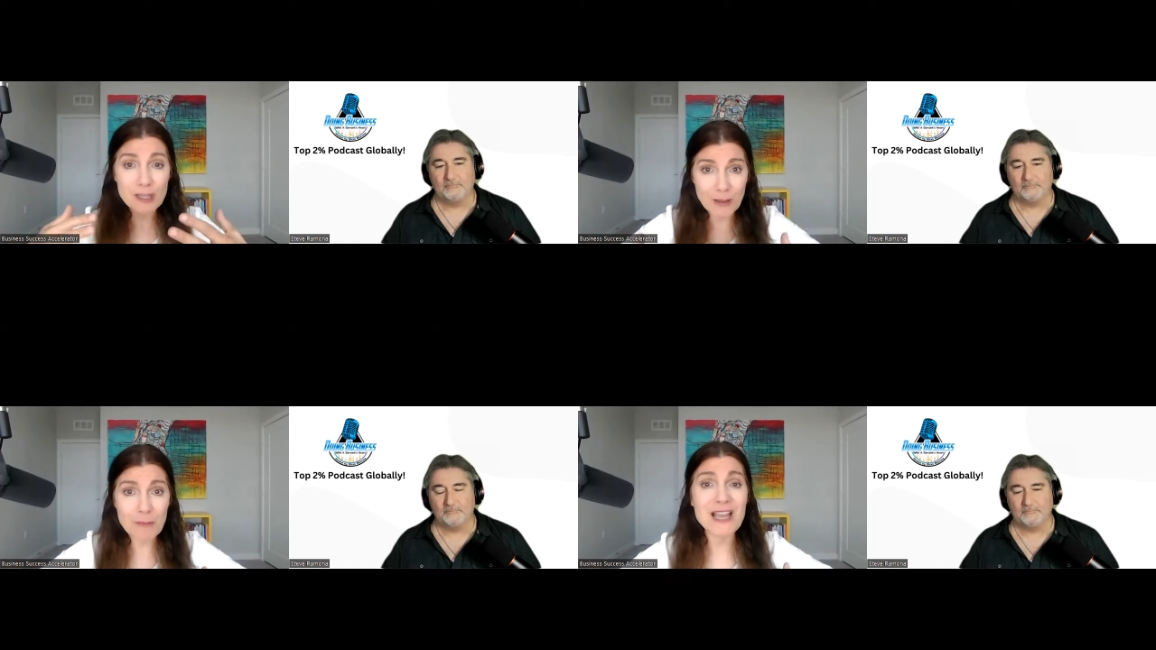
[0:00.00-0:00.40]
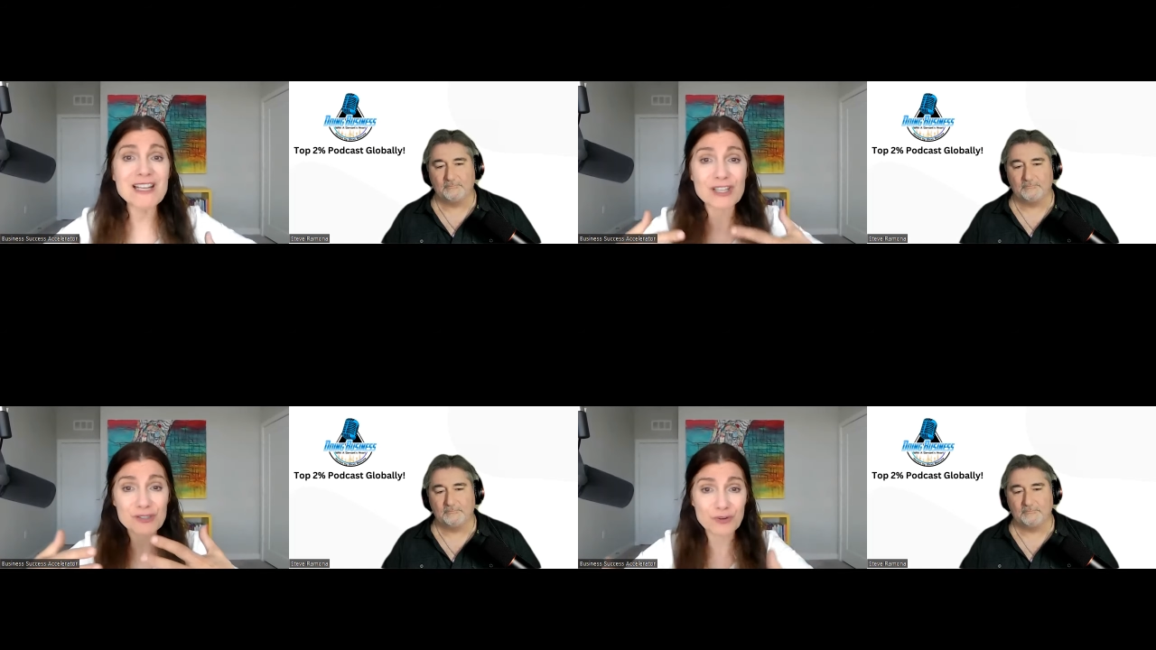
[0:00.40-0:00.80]
Speaker 1: And then my
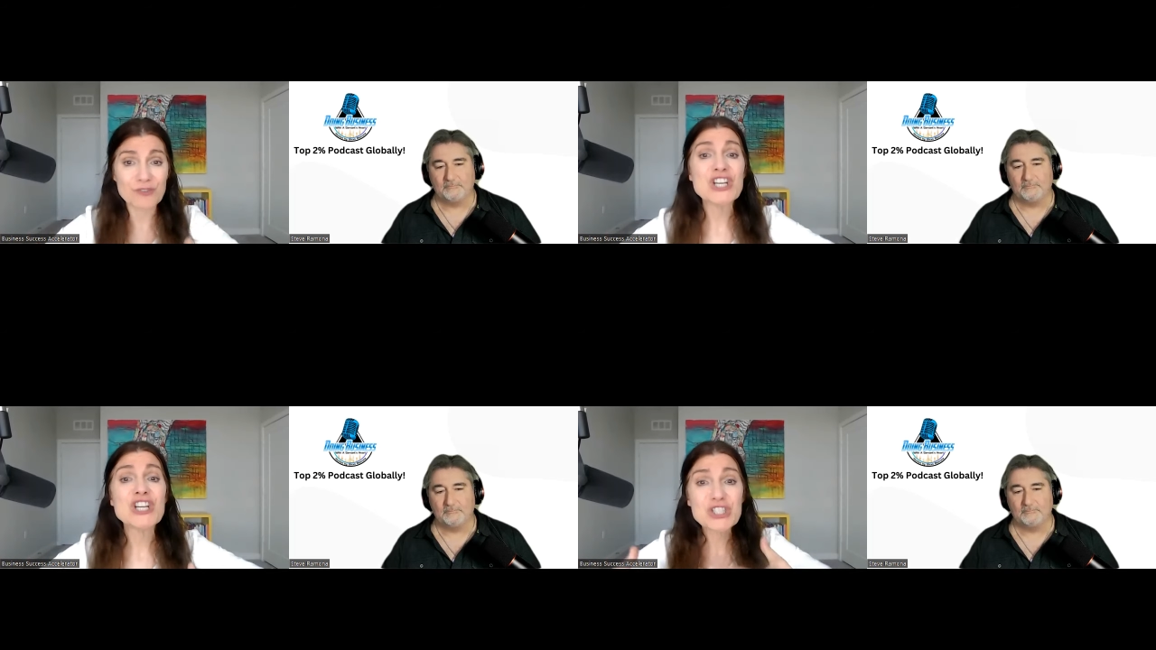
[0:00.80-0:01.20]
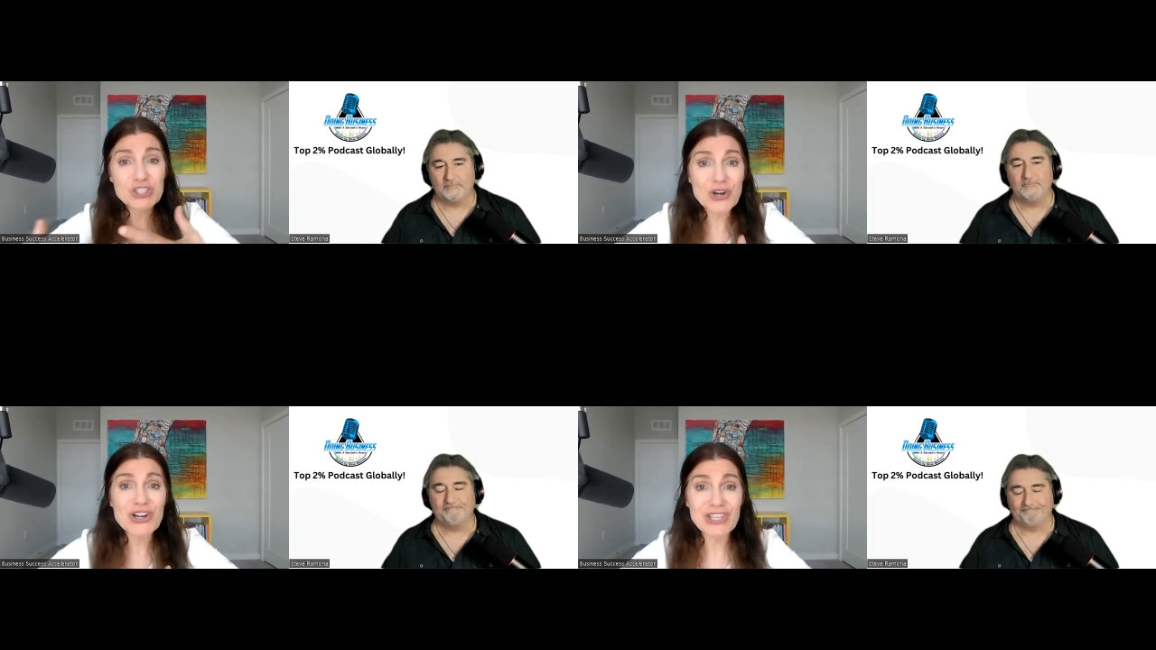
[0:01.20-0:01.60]
mindset sort of
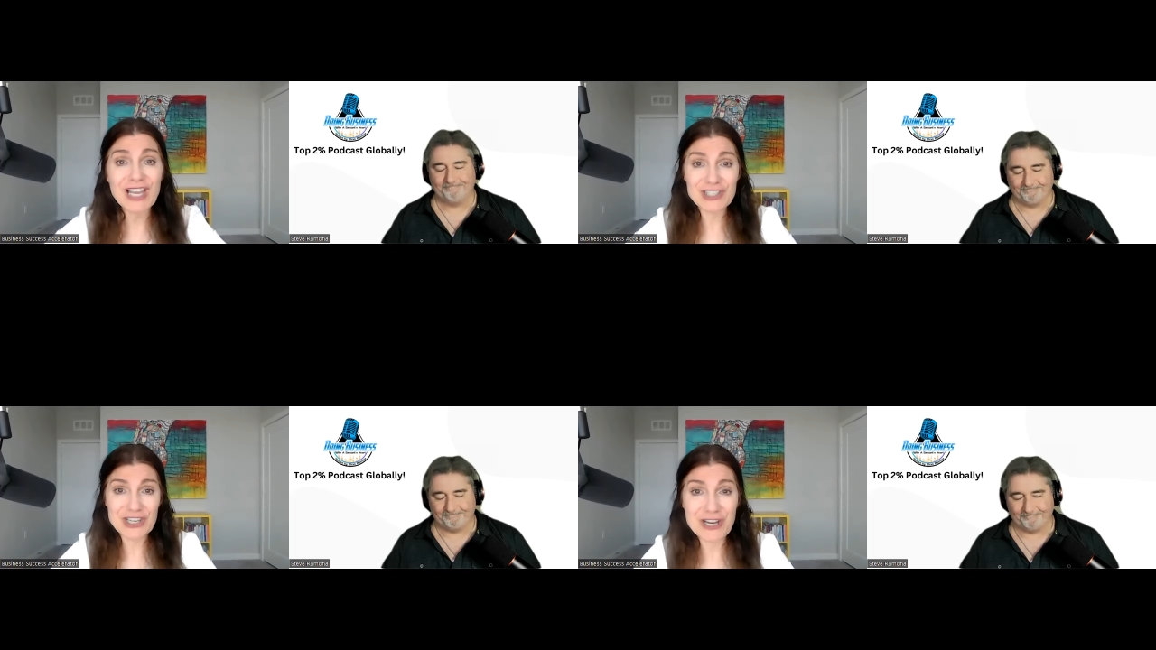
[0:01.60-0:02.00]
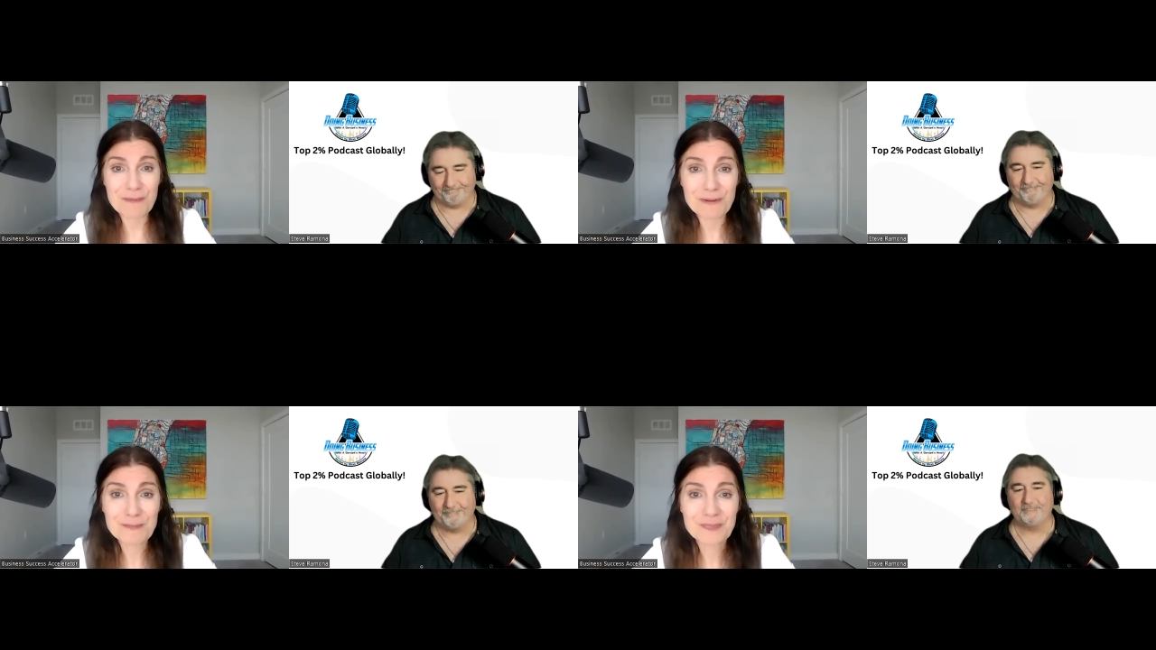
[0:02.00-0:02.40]
started catching up.